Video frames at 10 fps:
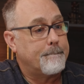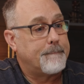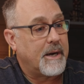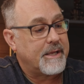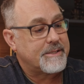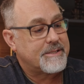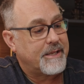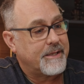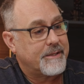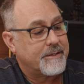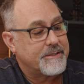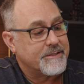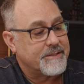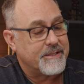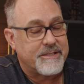But
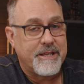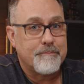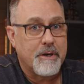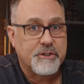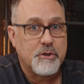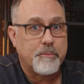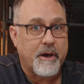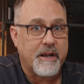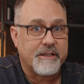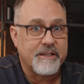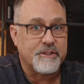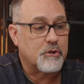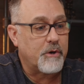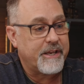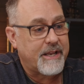the Timbuktu product is
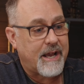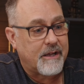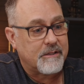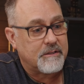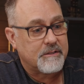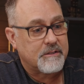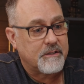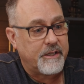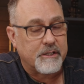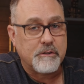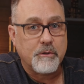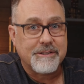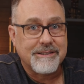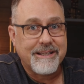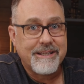great. I'll include
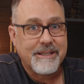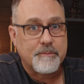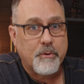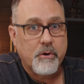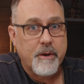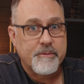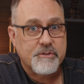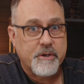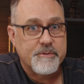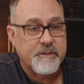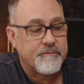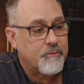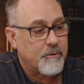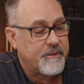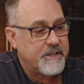a link in the program description
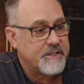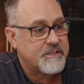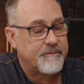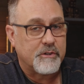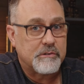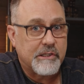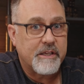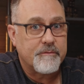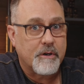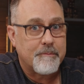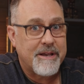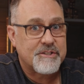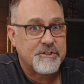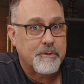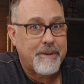for this. If you're looking for a
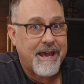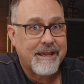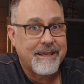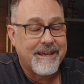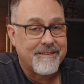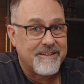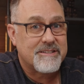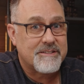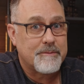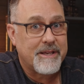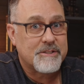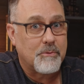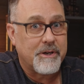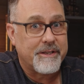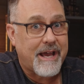messenger bag, this is the best
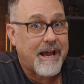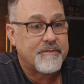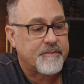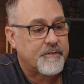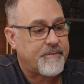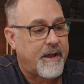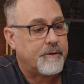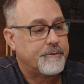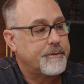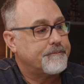one I've ever found.